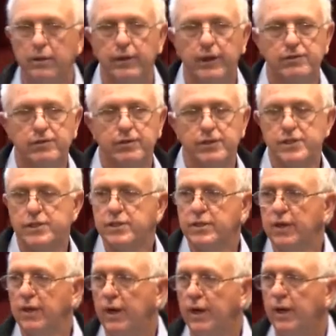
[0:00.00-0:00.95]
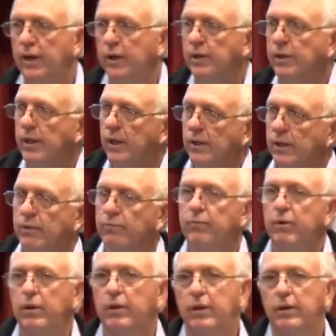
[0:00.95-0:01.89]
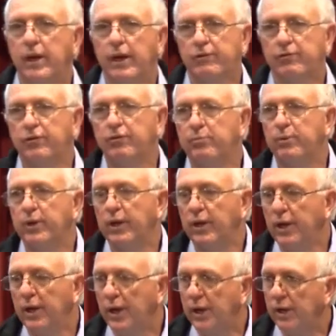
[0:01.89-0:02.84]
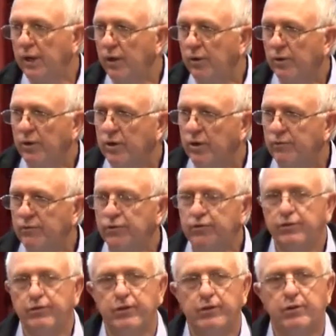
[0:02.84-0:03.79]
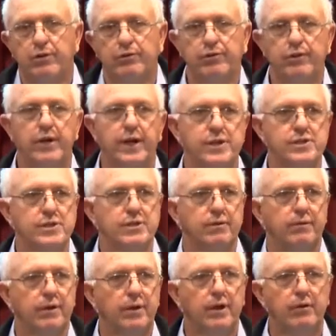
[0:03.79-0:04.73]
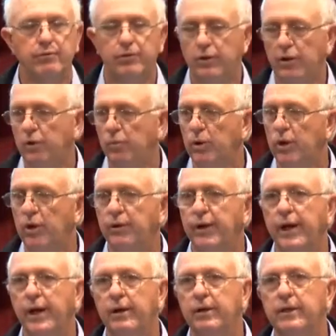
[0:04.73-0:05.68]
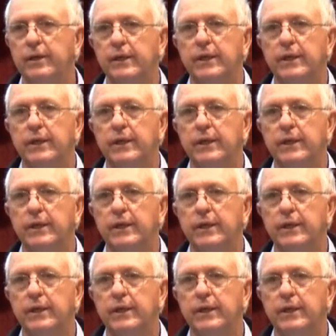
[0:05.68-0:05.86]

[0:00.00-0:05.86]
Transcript: Thanks, Chris. The ACFA's been holding conferences across the nation for a little while now,